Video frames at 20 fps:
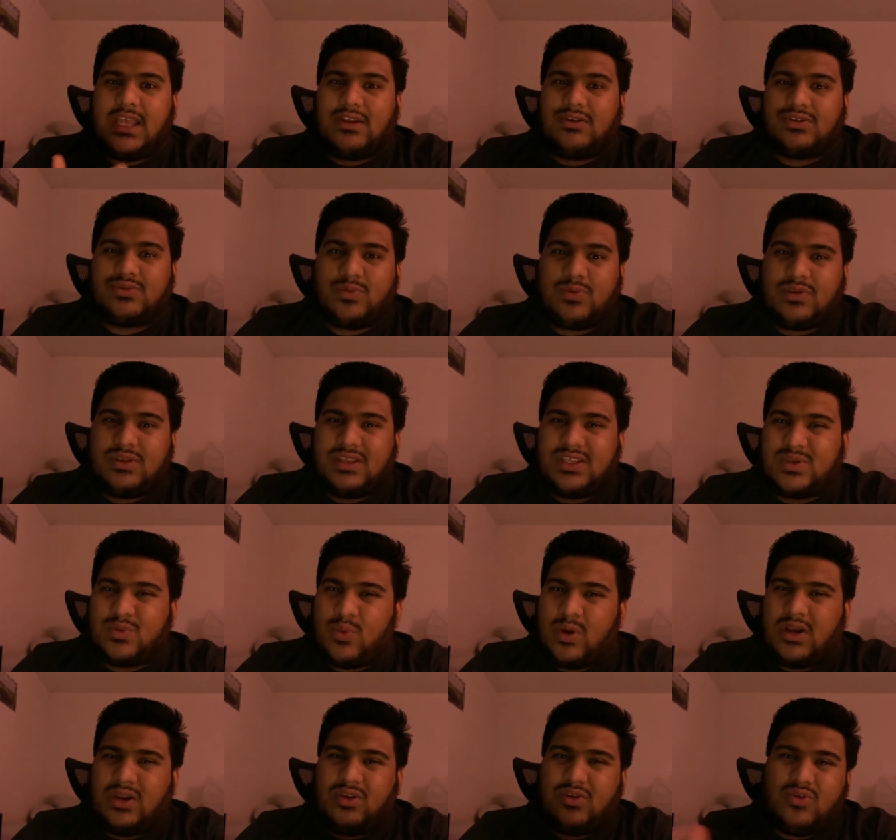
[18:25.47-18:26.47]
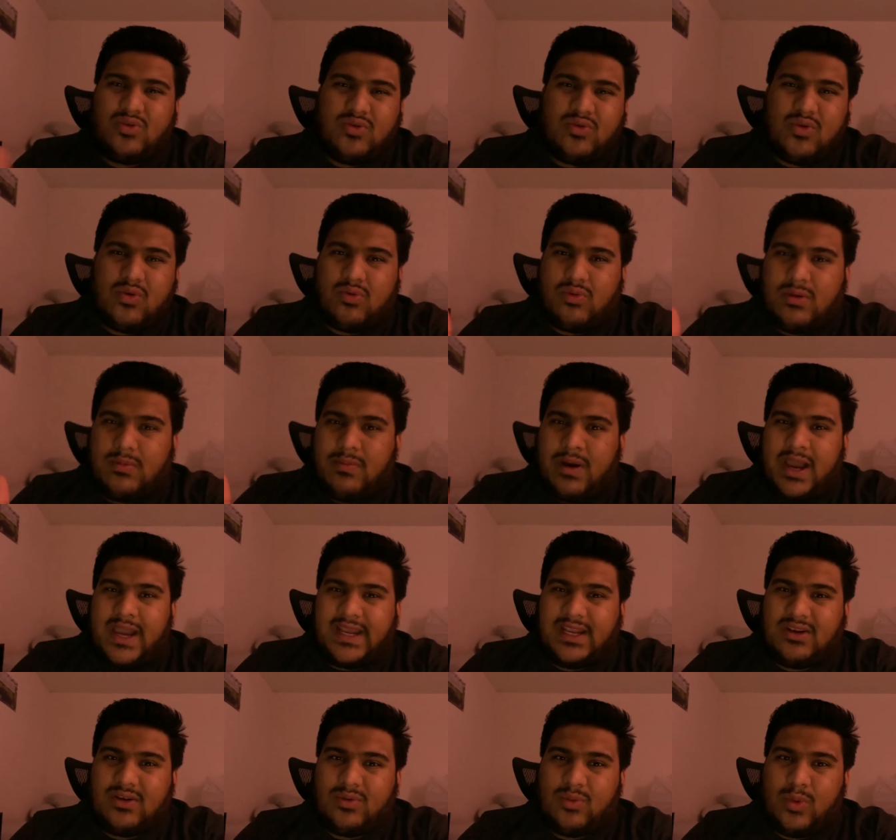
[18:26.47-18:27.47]
there was this one Google
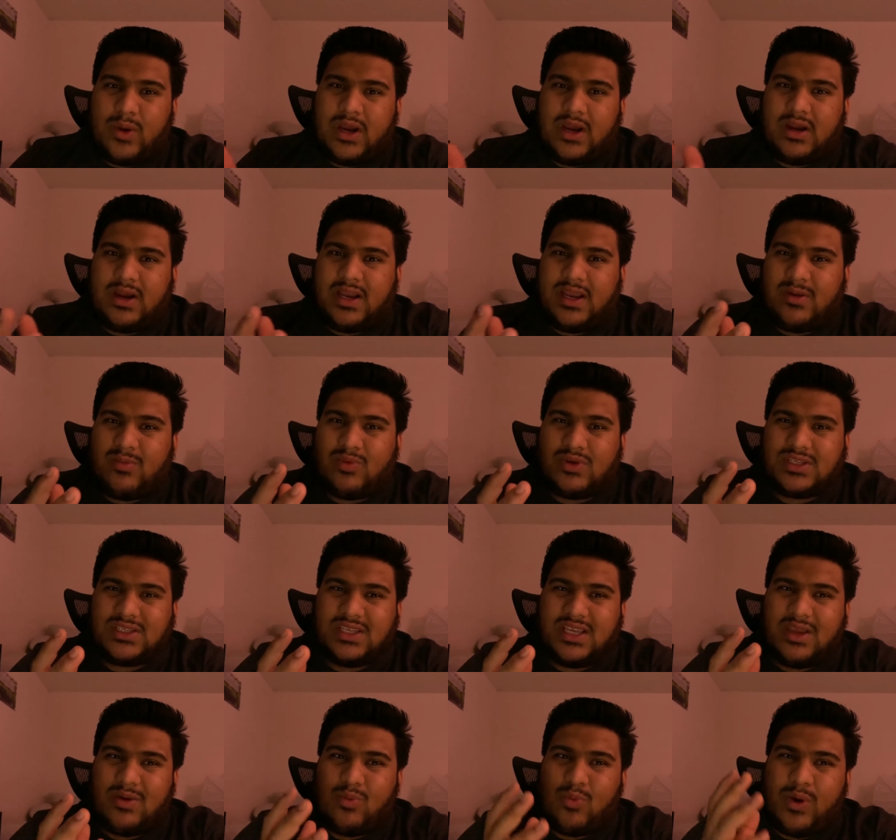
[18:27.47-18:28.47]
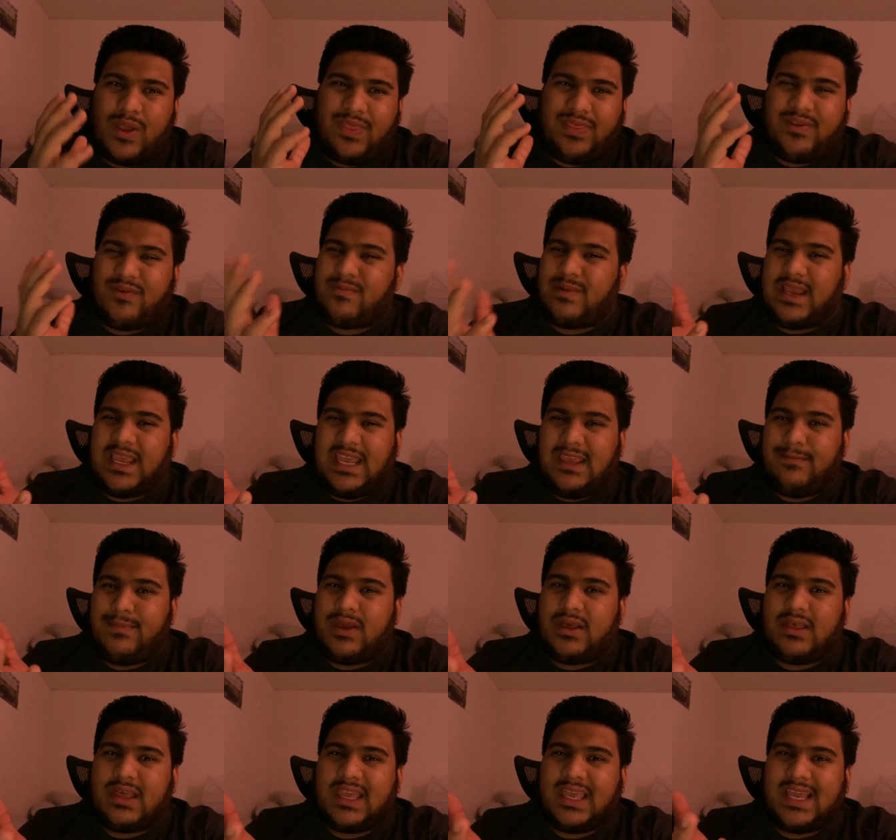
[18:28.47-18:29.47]
reminder where it went through my
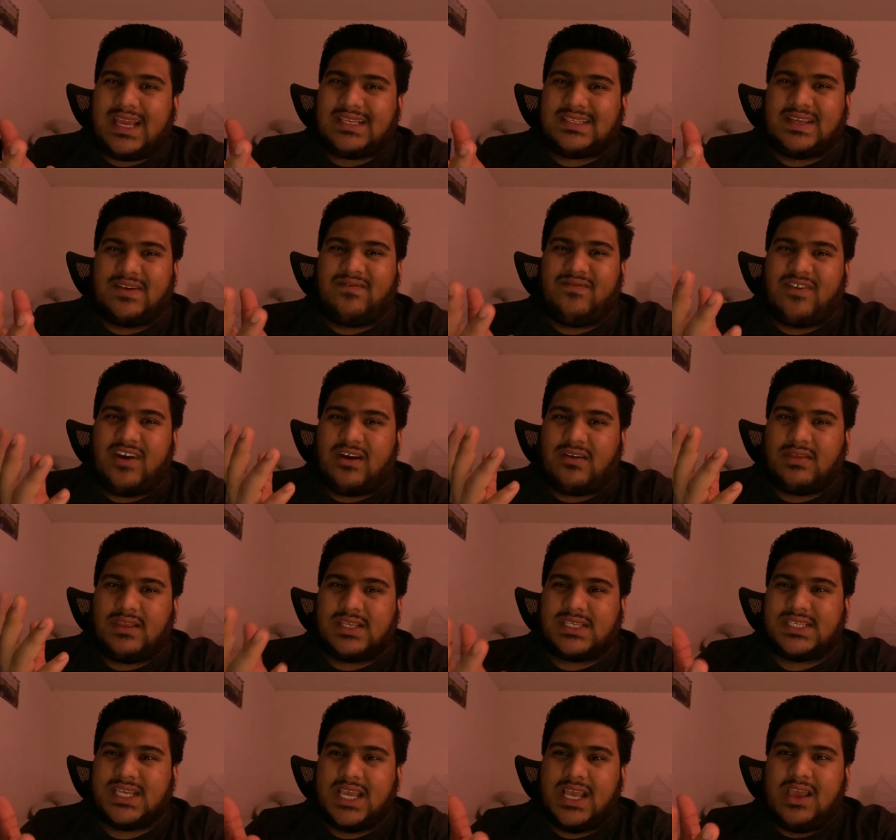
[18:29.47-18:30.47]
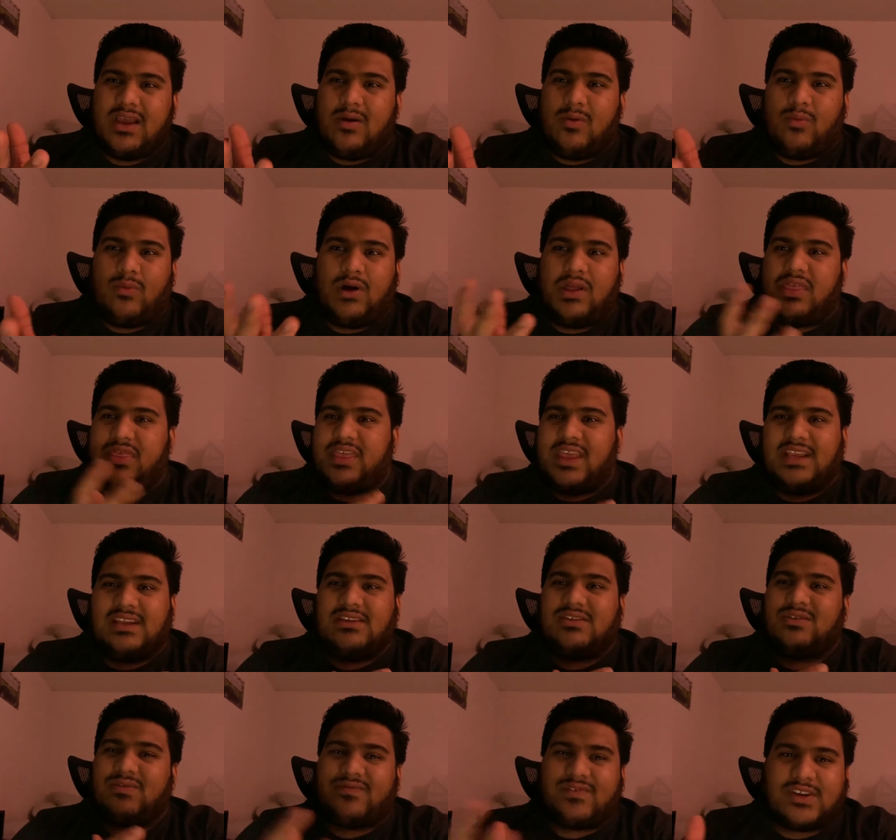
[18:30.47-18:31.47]
email, I guess, and found this one thing
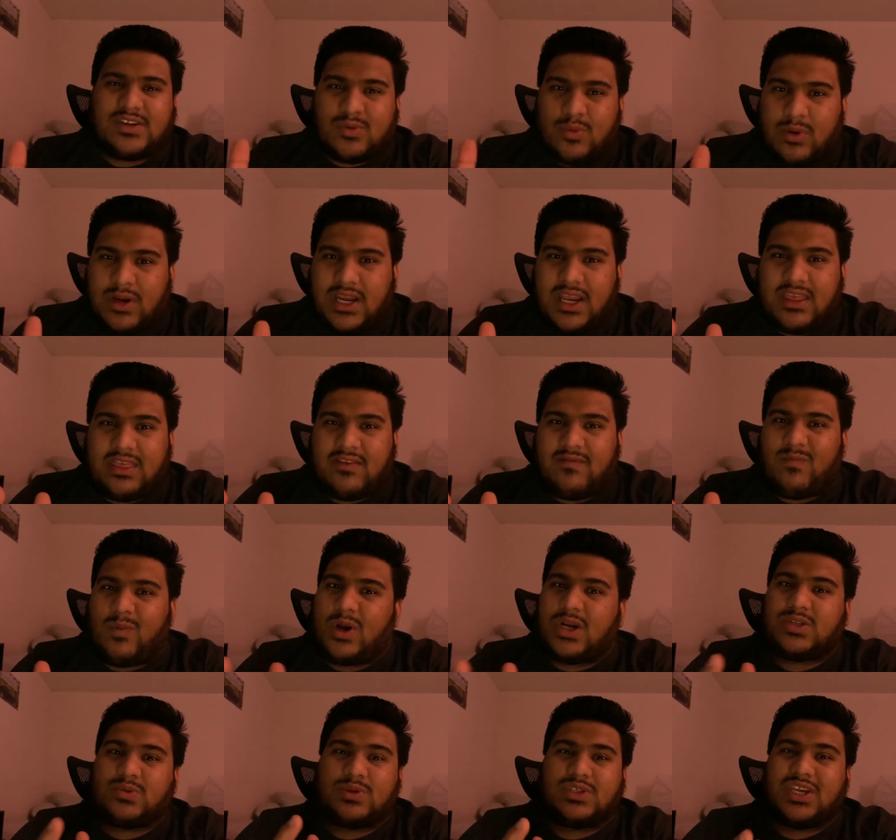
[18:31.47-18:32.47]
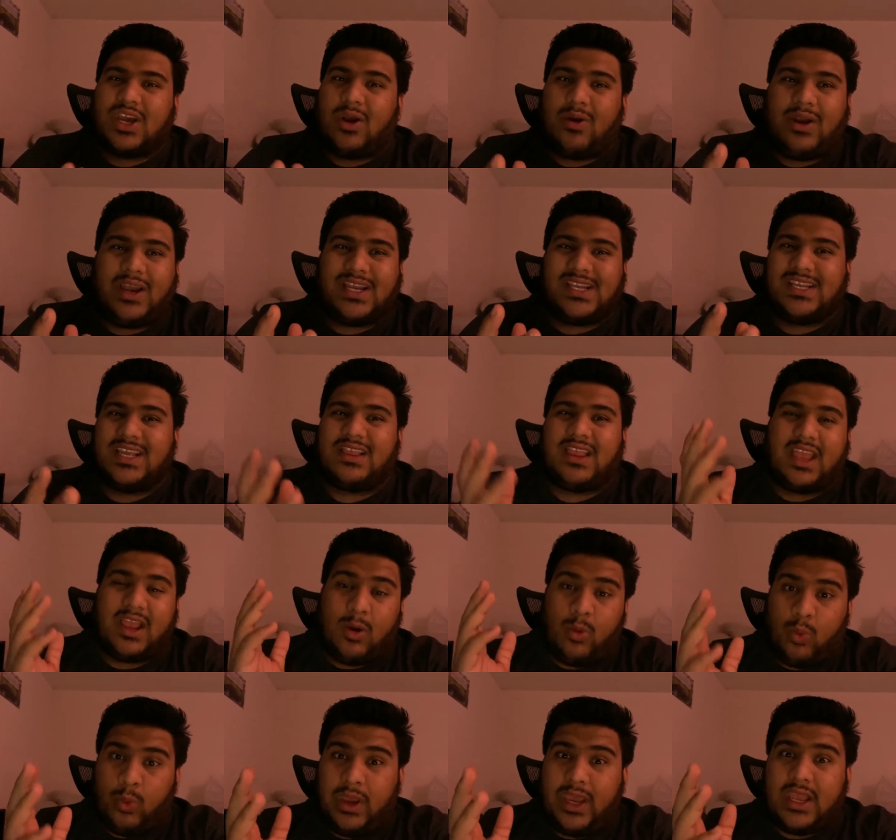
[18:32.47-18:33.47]
due for 20th of March, which I already did like
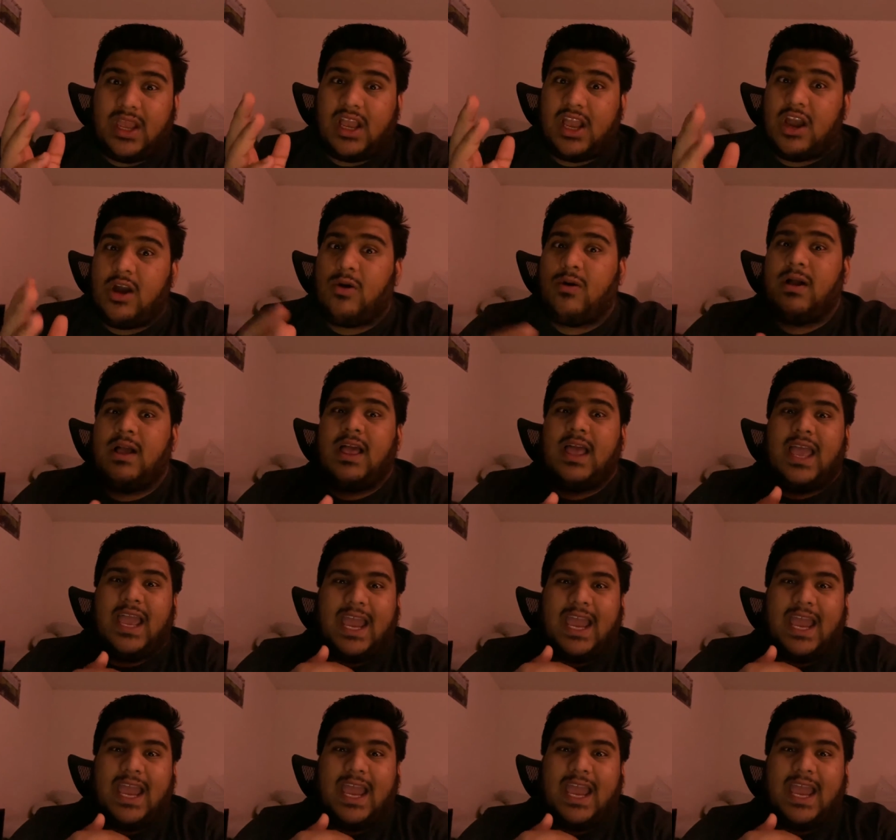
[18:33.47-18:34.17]
a week ago.